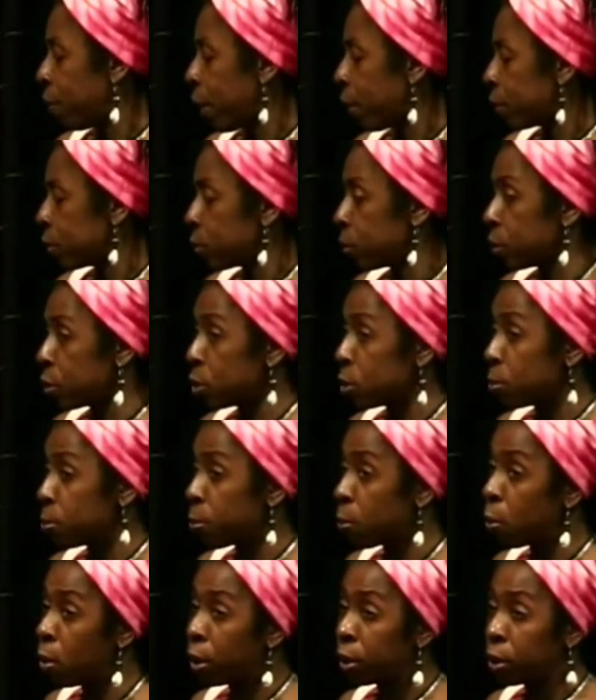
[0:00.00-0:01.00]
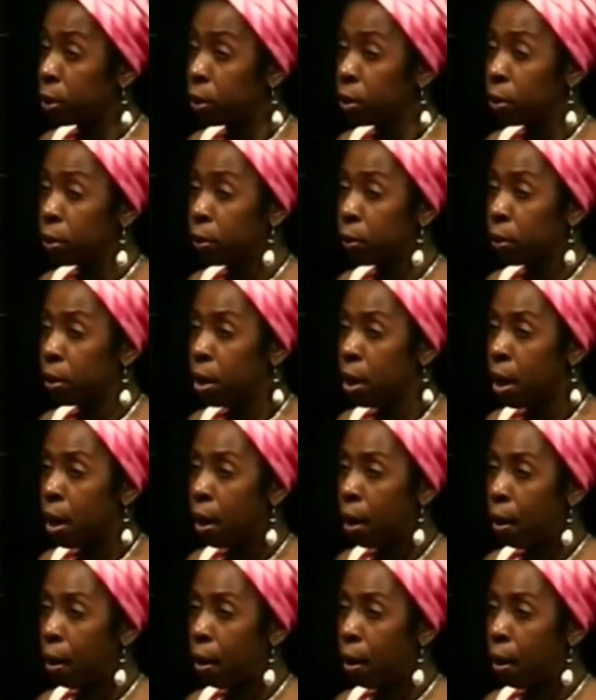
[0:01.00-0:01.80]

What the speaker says: various traditions brought here,